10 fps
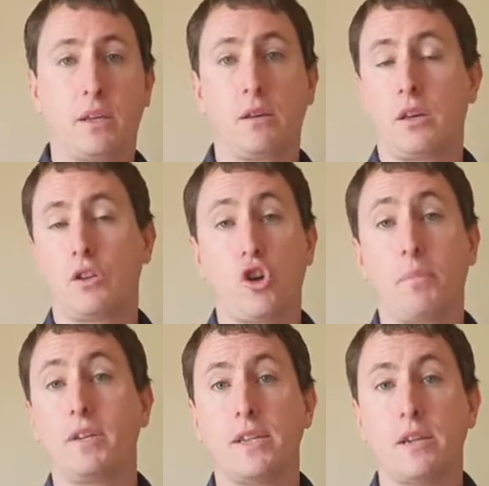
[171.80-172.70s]

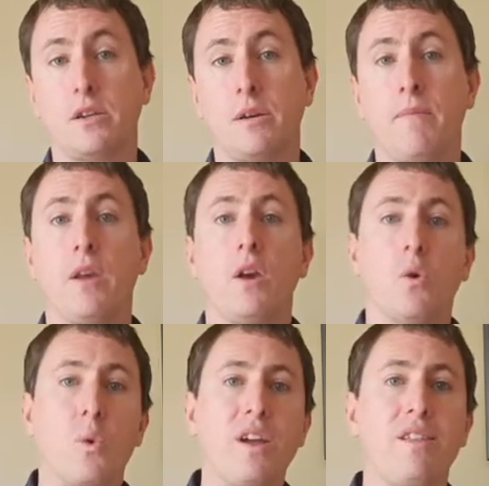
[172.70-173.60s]
shopping centre.
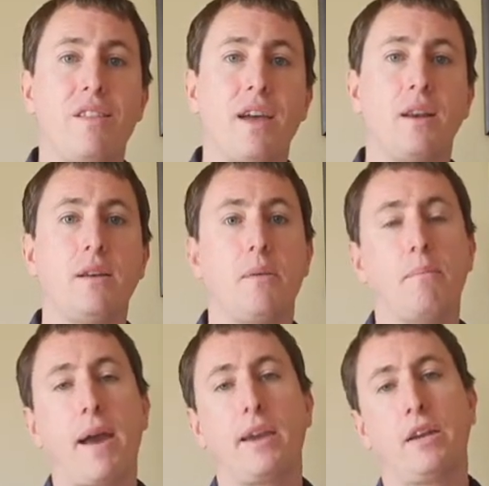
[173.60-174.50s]
We then
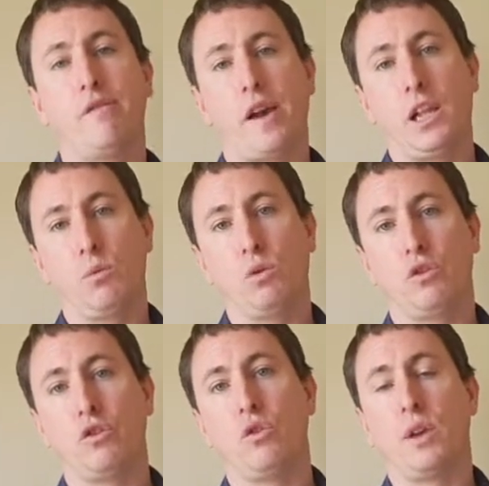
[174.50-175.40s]
make it available
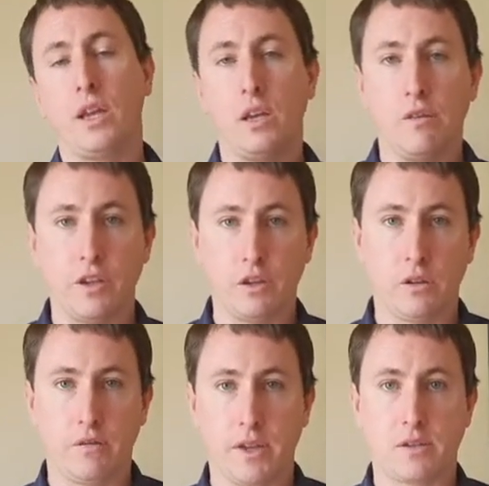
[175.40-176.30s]
to individual
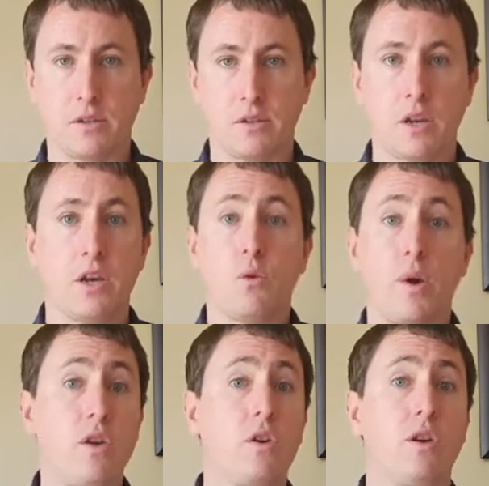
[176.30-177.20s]
investors,
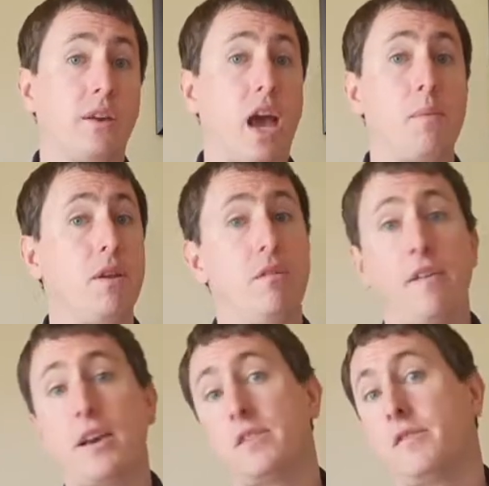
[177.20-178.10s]
where you can come and
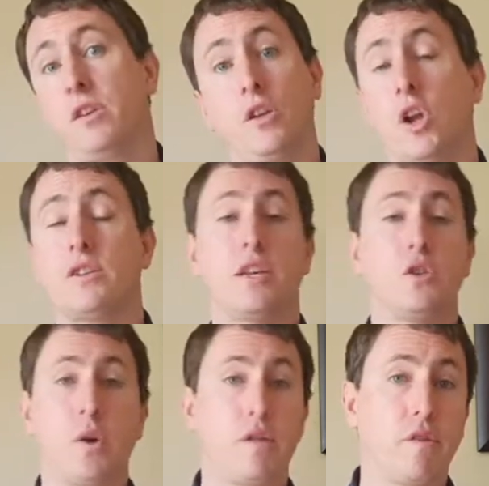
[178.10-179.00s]
invest for, say
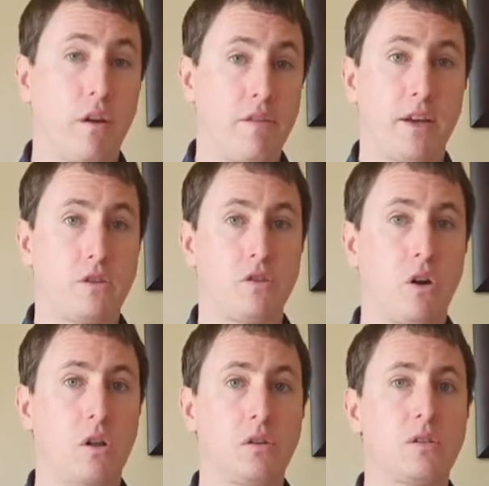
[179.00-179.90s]

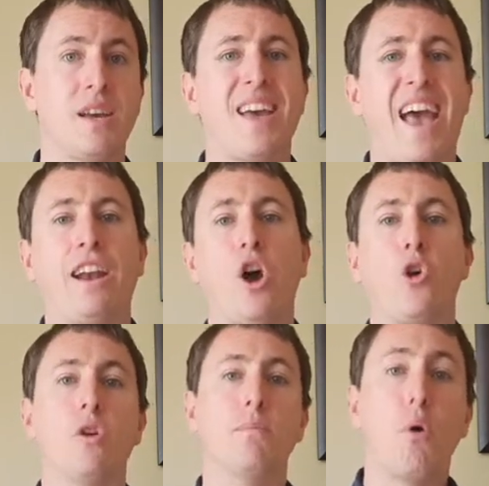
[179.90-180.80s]
$25,000 and
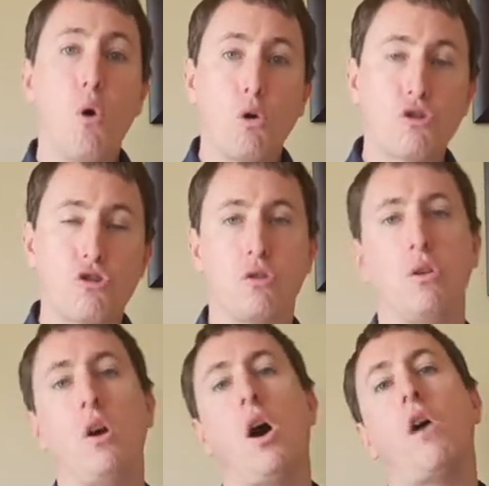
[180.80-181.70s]
own a
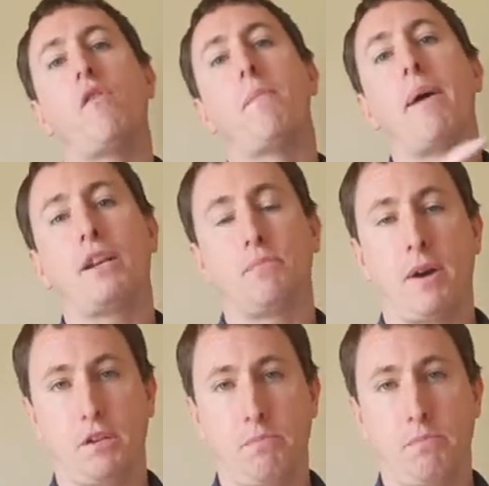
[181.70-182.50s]
portion of a much, much